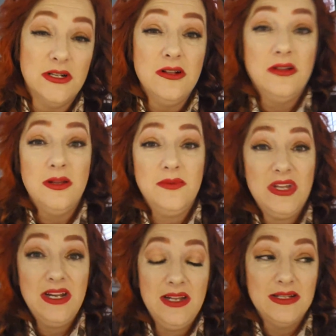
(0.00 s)
I'm
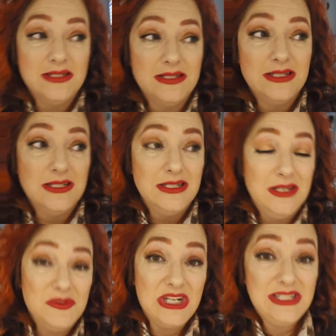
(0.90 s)
gonna
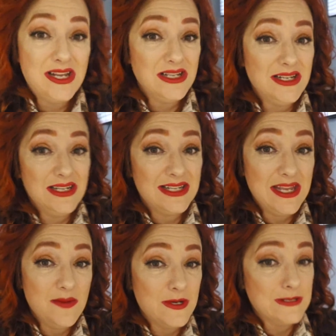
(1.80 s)
talk into a
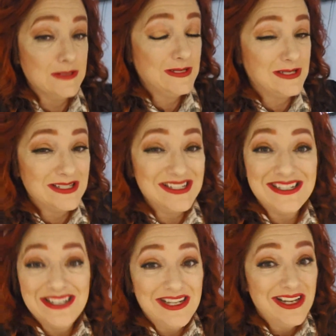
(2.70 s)
camera.
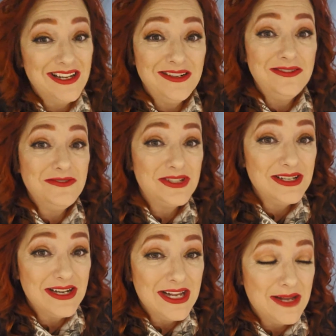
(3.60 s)
I don't know what's
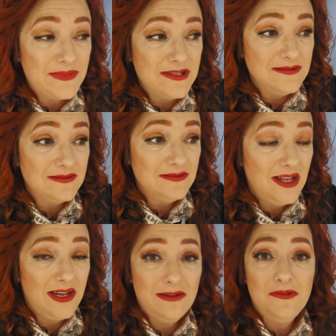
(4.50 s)
gonna happen.
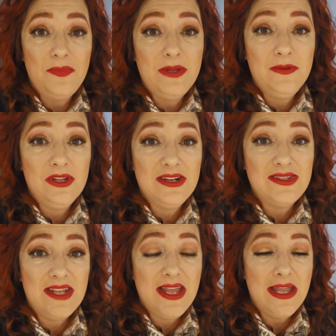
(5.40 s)
I don't know what people are gonna
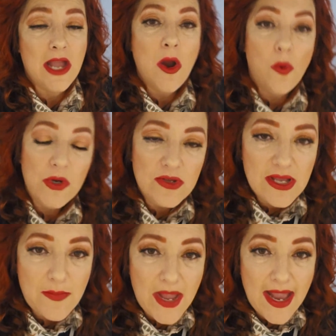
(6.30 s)
say. When you
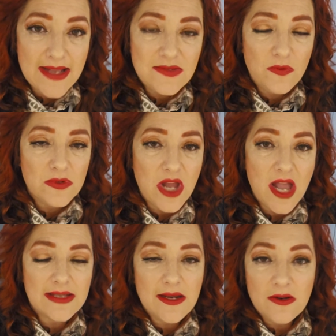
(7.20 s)
get past
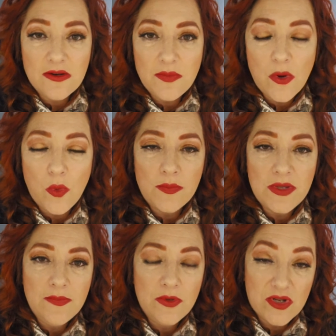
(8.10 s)
not caring about what
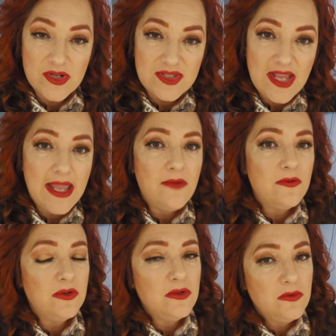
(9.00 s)
people are gonna say,
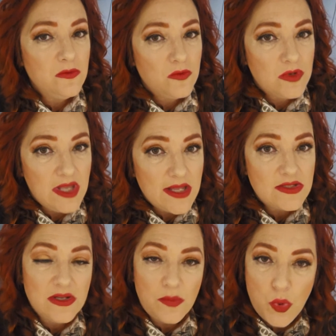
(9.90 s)
when you get
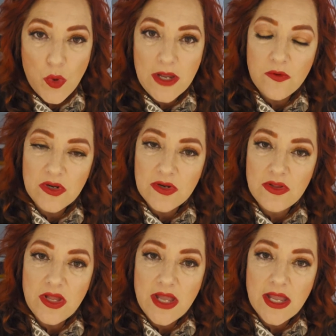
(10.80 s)
to the point where you're
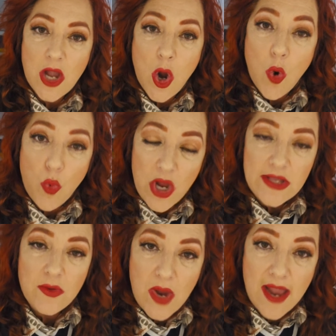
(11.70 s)
like, what
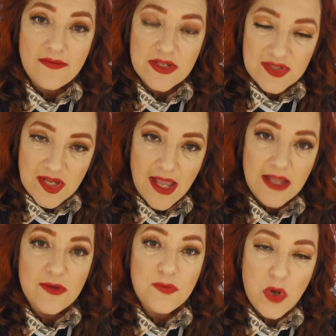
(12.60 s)
you have to say,
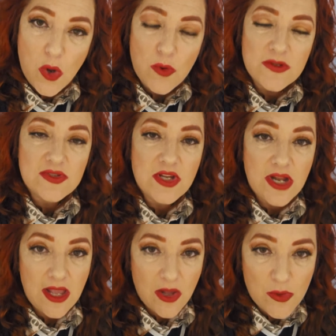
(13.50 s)
is gonna
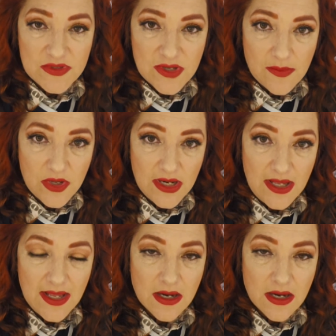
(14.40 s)
help somebody,